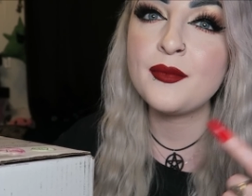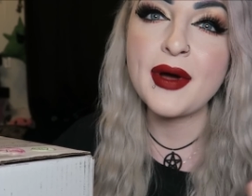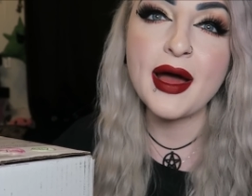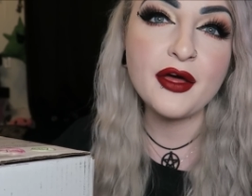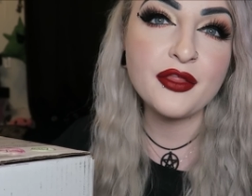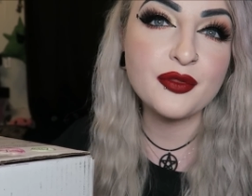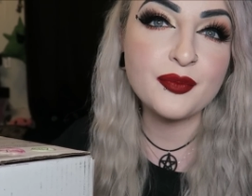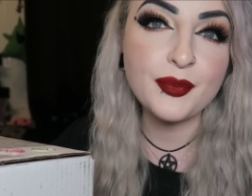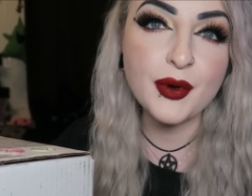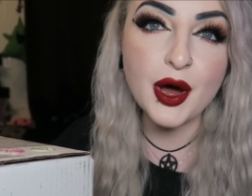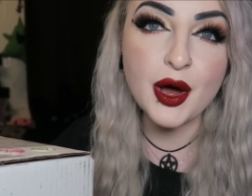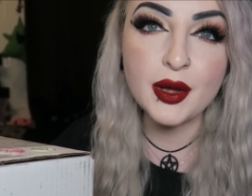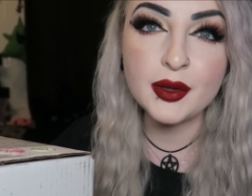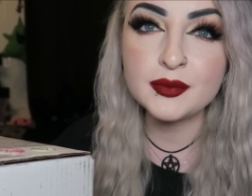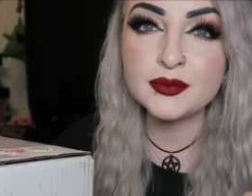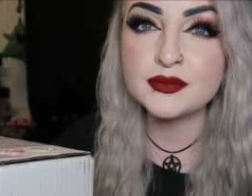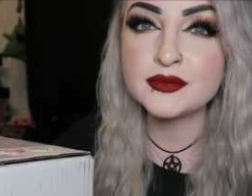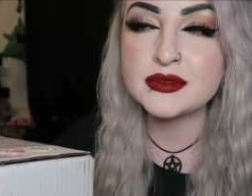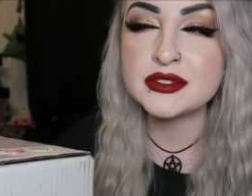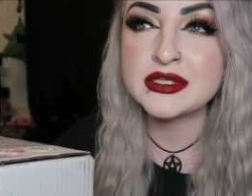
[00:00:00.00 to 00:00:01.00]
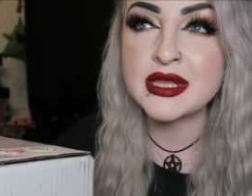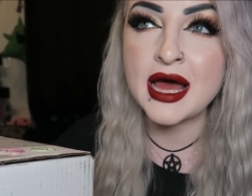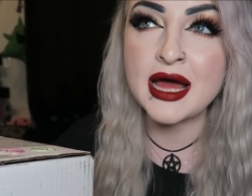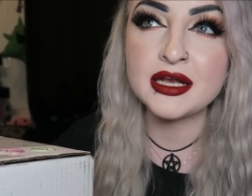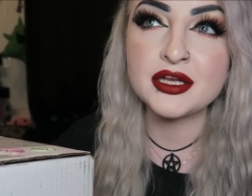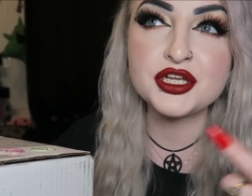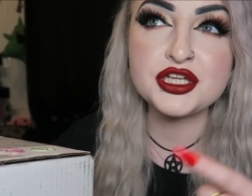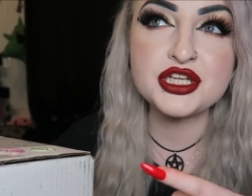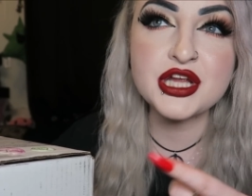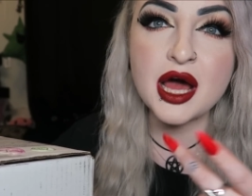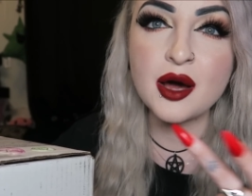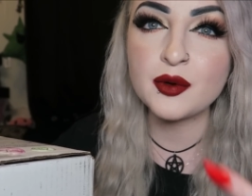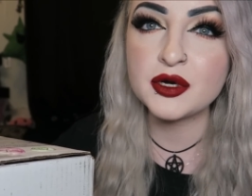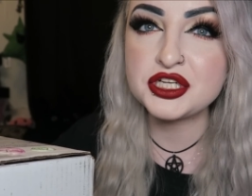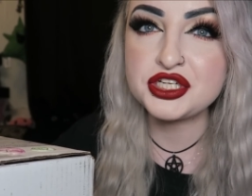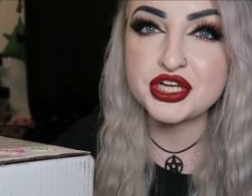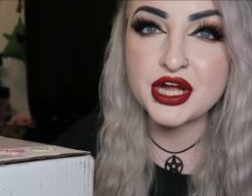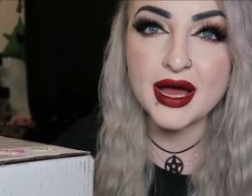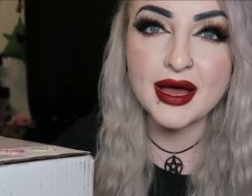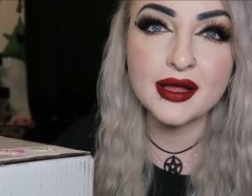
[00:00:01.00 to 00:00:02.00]
bath bombs and
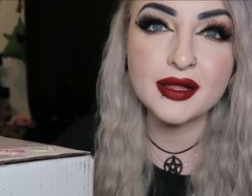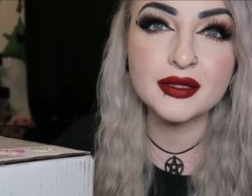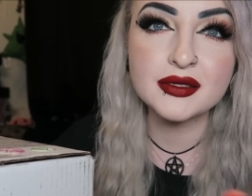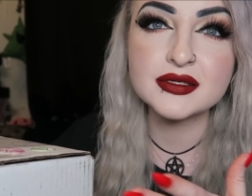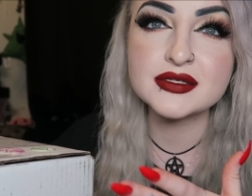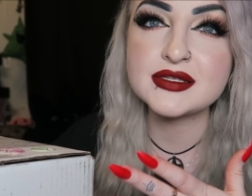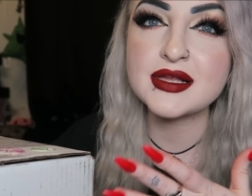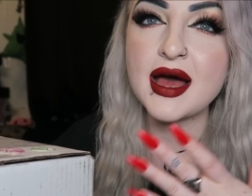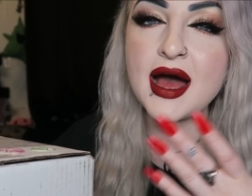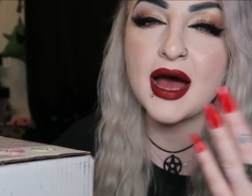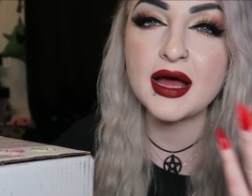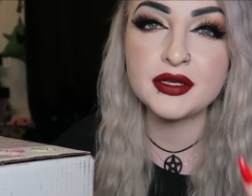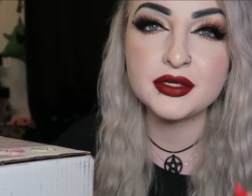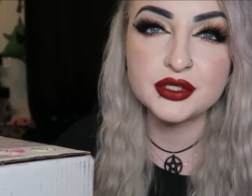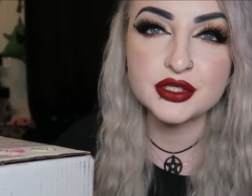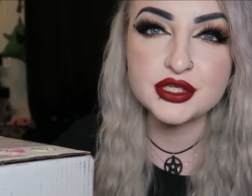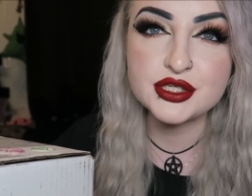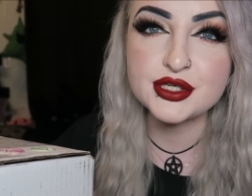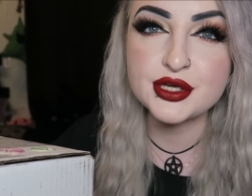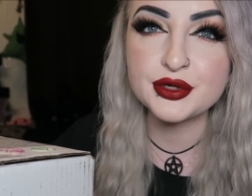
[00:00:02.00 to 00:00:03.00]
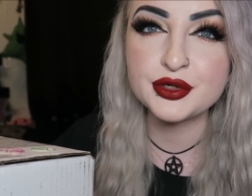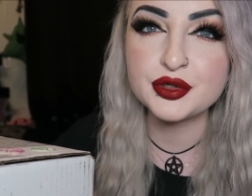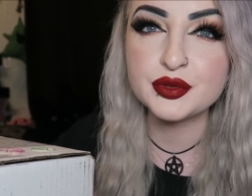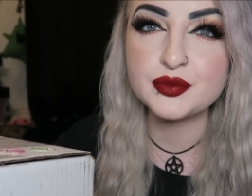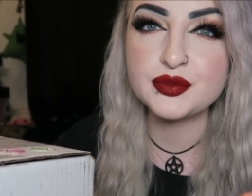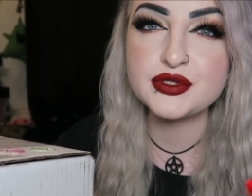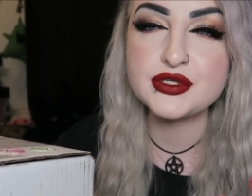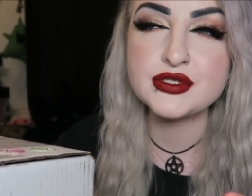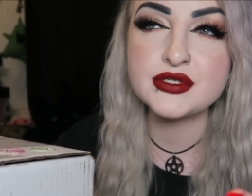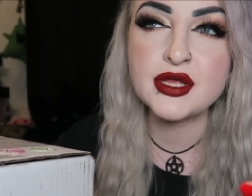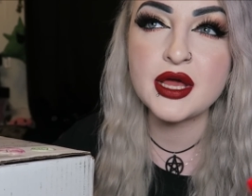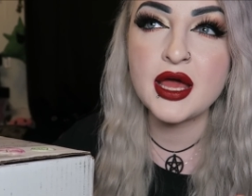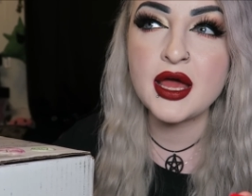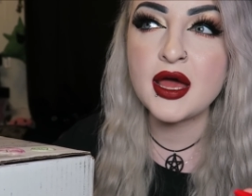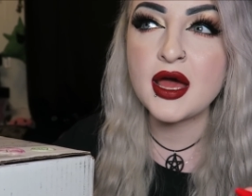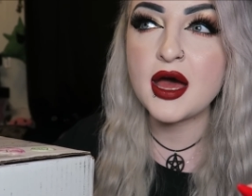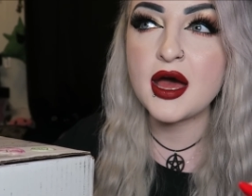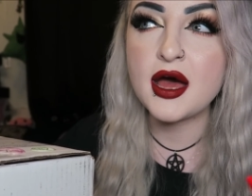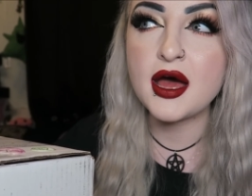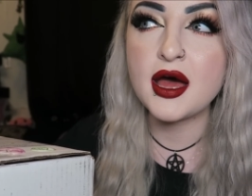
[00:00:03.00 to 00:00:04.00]
shower gels, hand soaps,
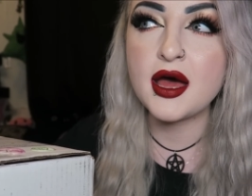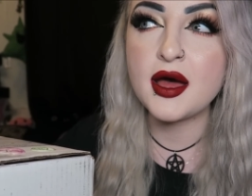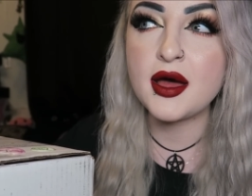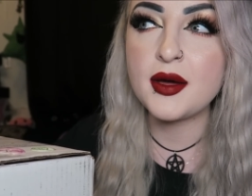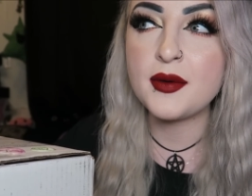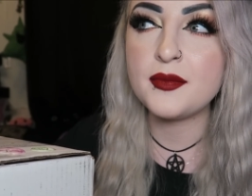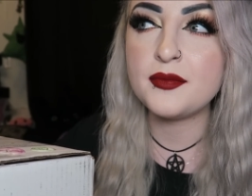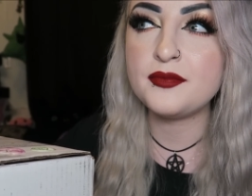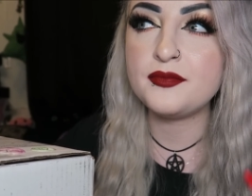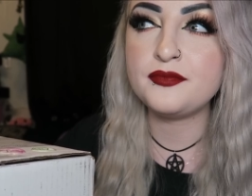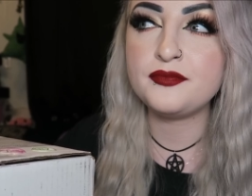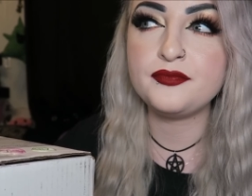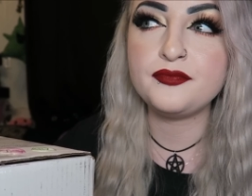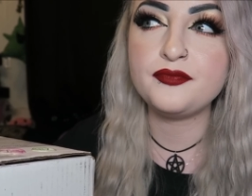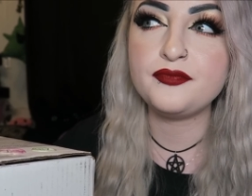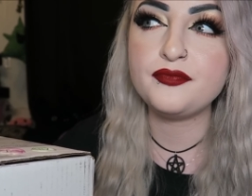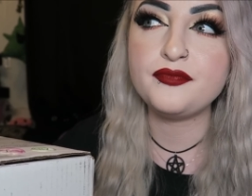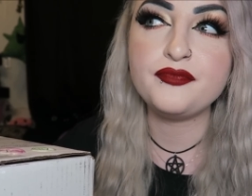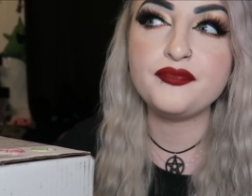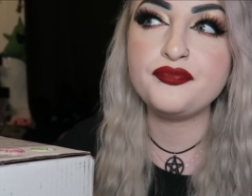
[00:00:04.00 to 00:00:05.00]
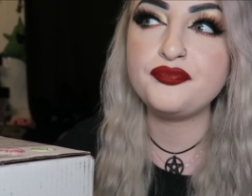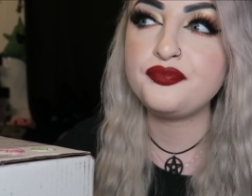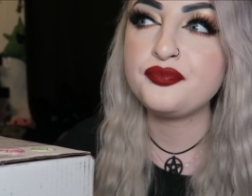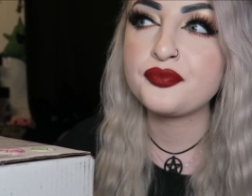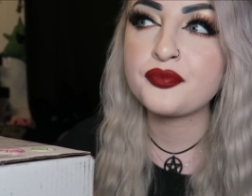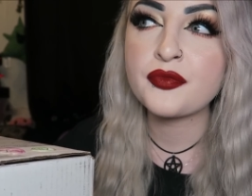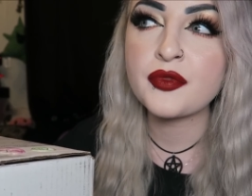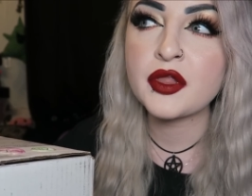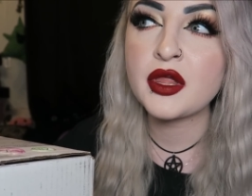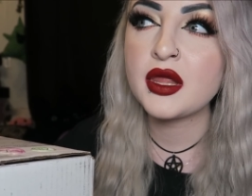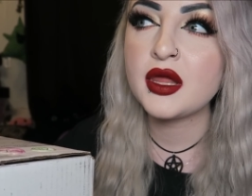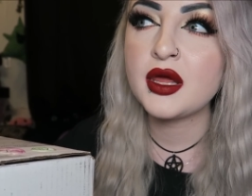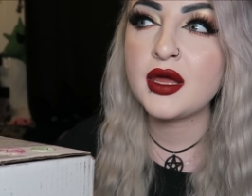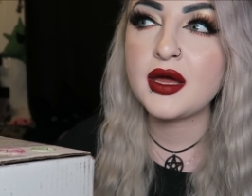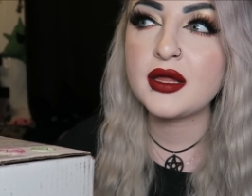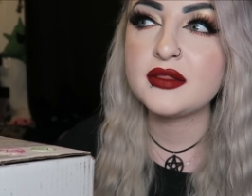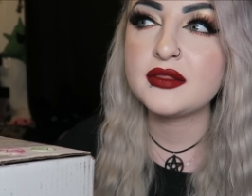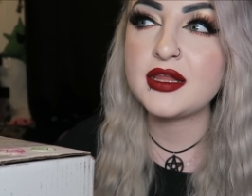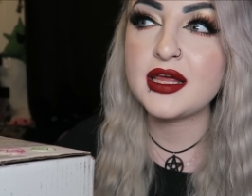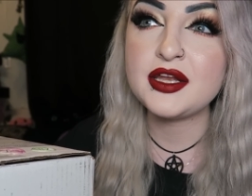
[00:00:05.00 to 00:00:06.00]
um,
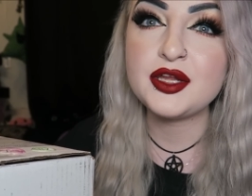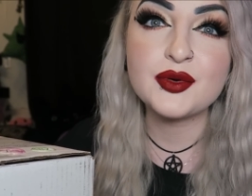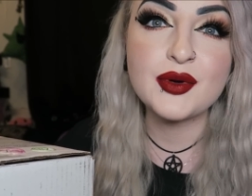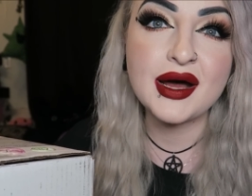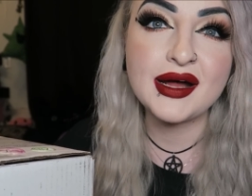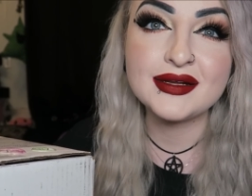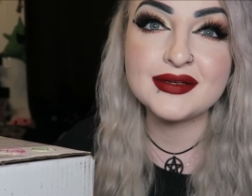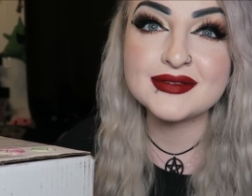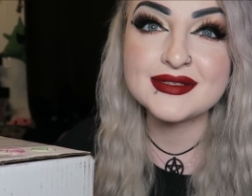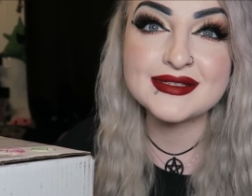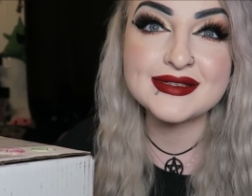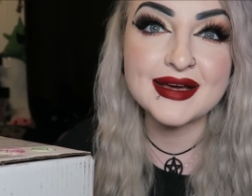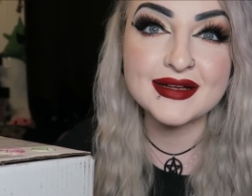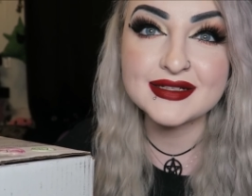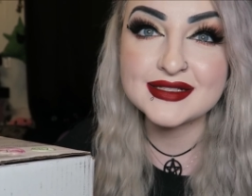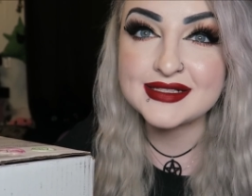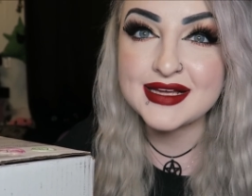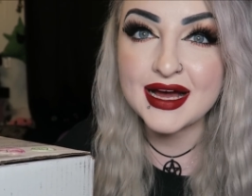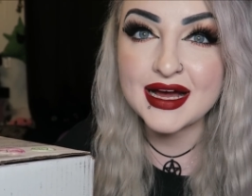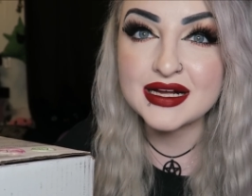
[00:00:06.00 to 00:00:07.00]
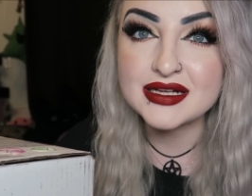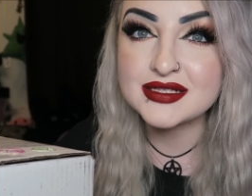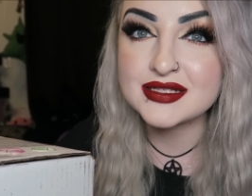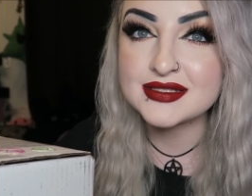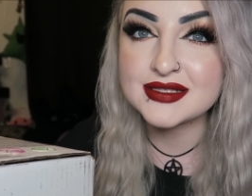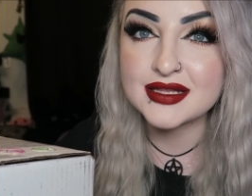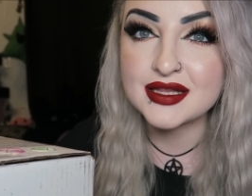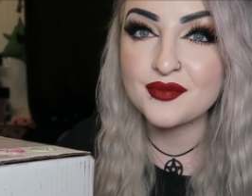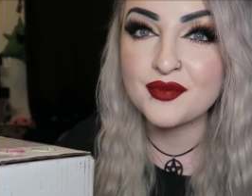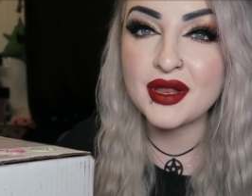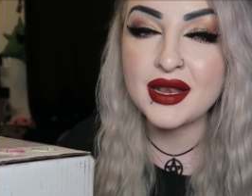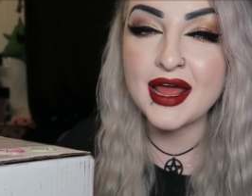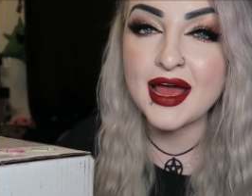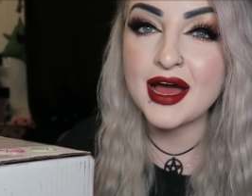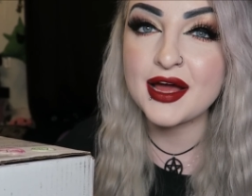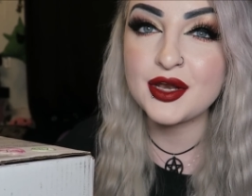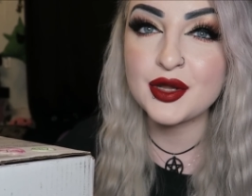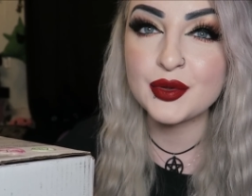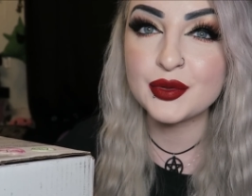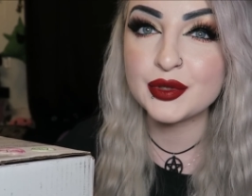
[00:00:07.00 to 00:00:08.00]
they do hand sanitizers at the minute.
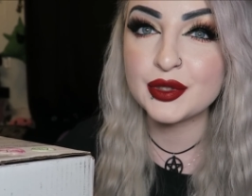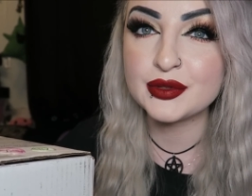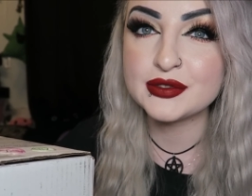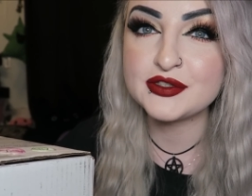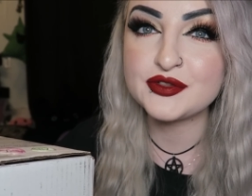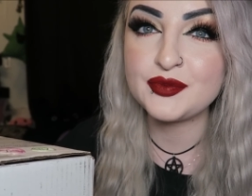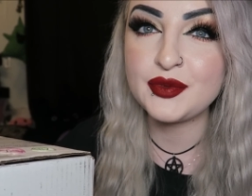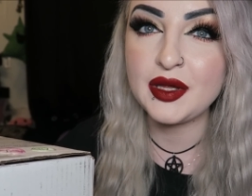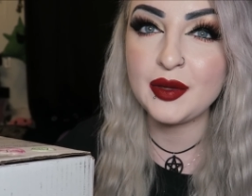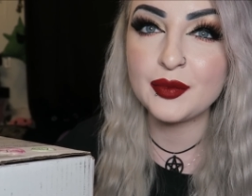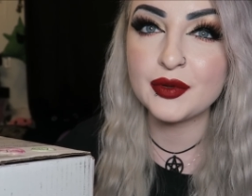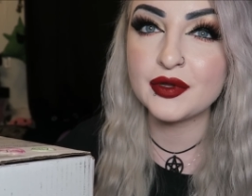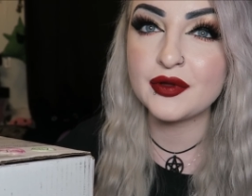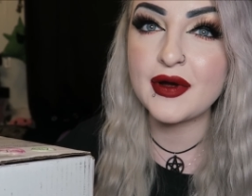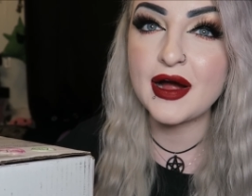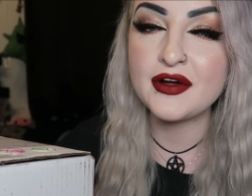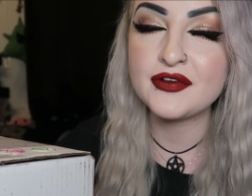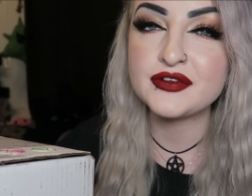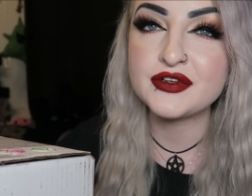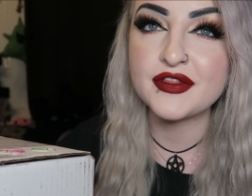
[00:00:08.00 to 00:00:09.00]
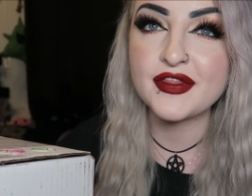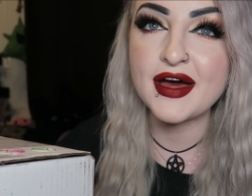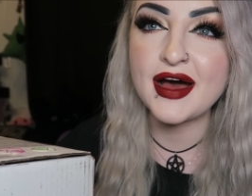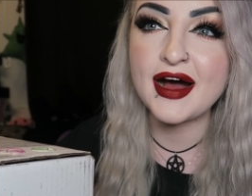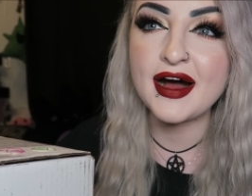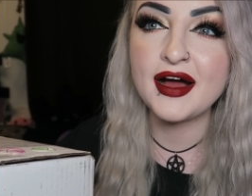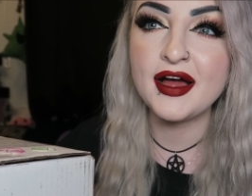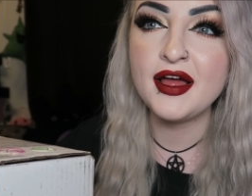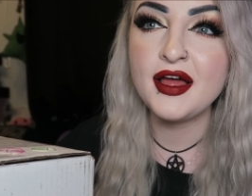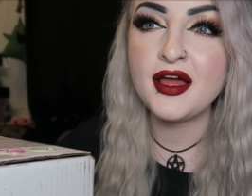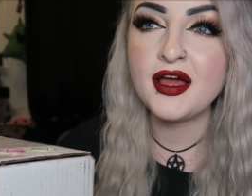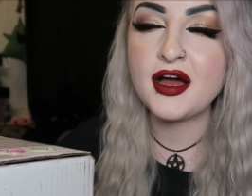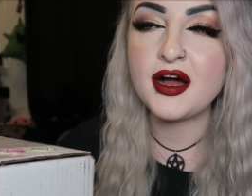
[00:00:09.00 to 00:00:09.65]
I know loads of people are after that.